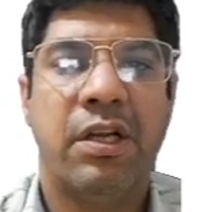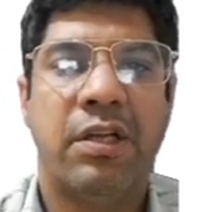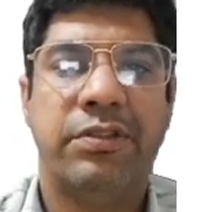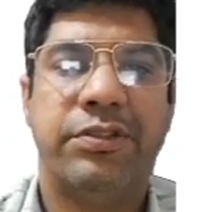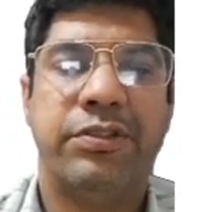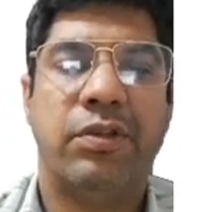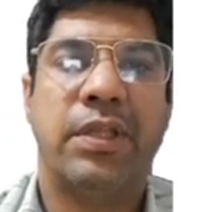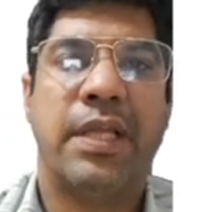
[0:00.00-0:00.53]

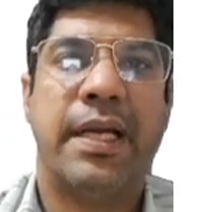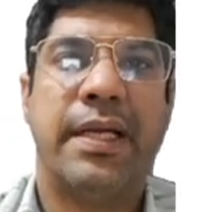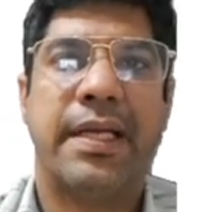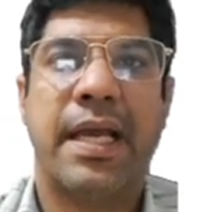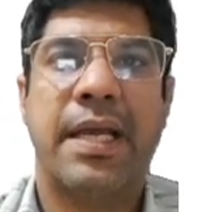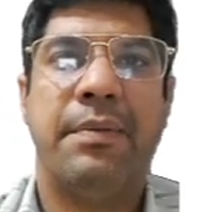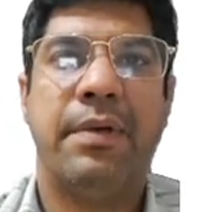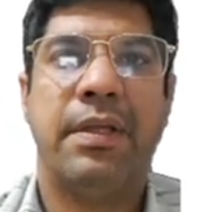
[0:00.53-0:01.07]
So that
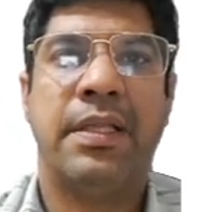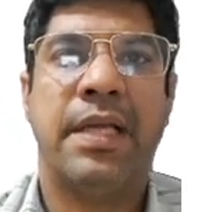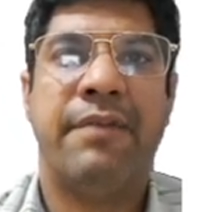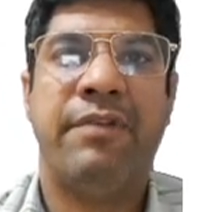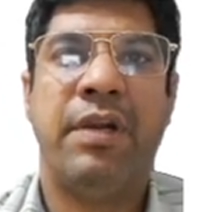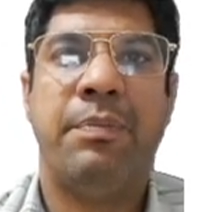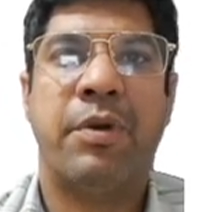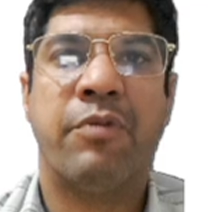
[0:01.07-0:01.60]

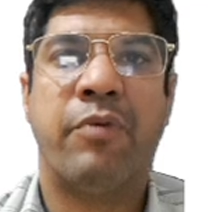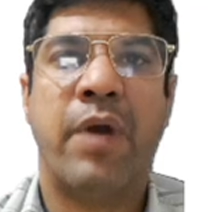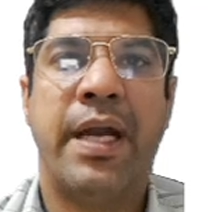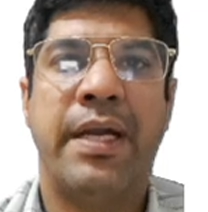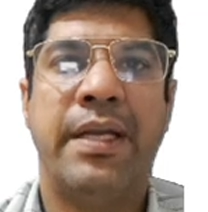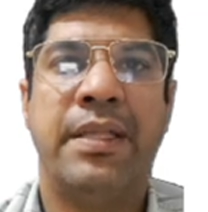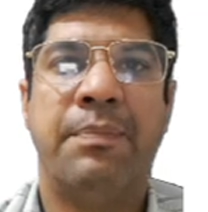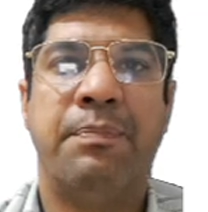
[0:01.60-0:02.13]
will
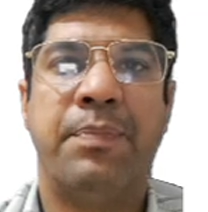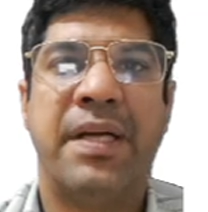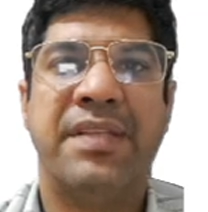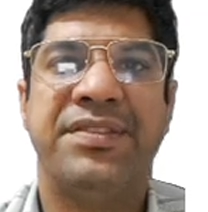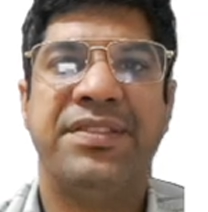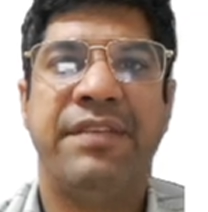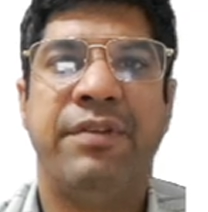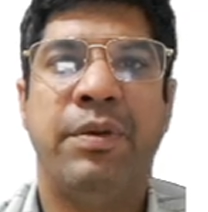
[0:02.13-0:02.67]
provide the
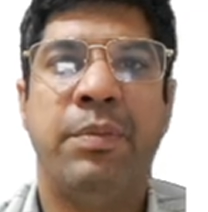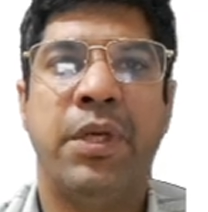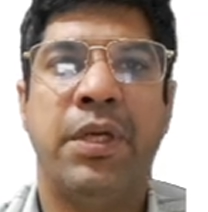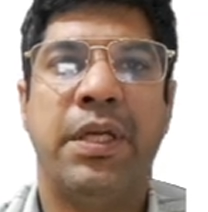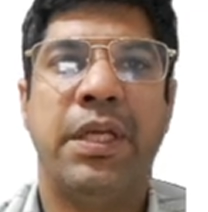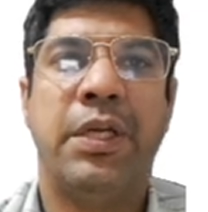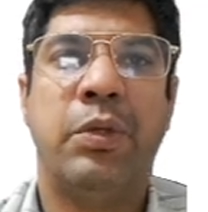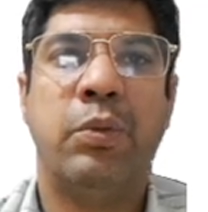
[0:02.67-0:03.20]
passive
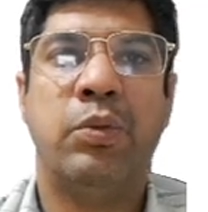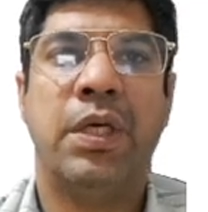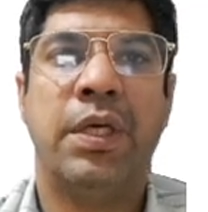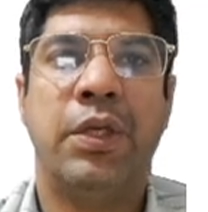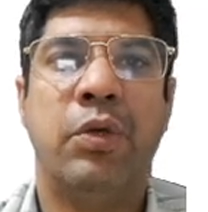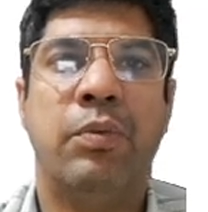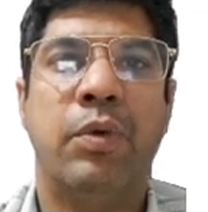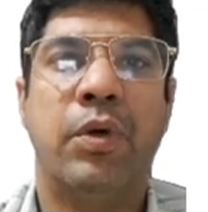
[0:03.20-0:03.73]
immunity to the
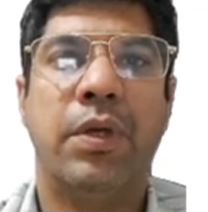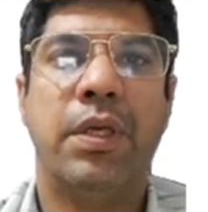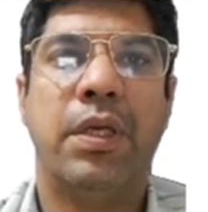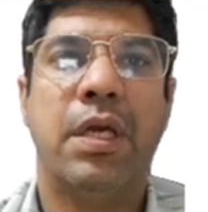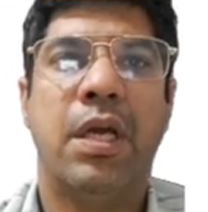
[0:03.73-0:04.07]
newborn.